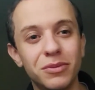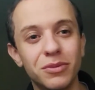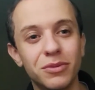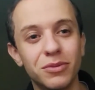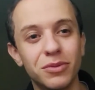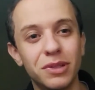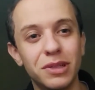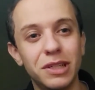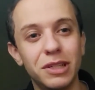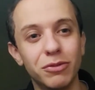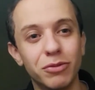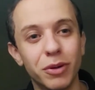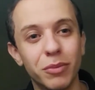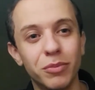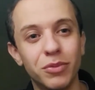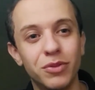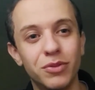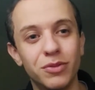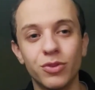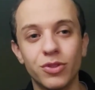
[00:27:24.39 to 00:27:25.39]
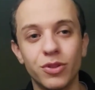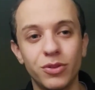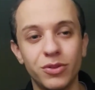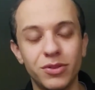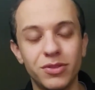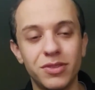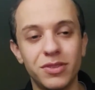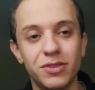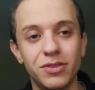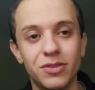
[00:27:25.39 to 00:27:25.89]
really rubbed
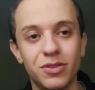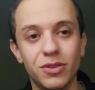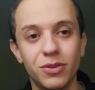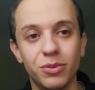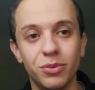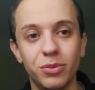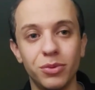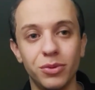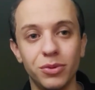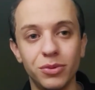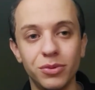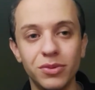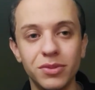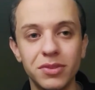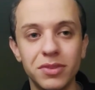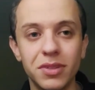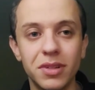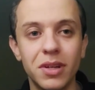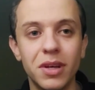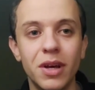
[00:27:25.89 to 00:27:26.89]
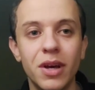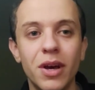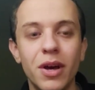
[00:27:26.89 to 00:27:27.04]
salt into the wound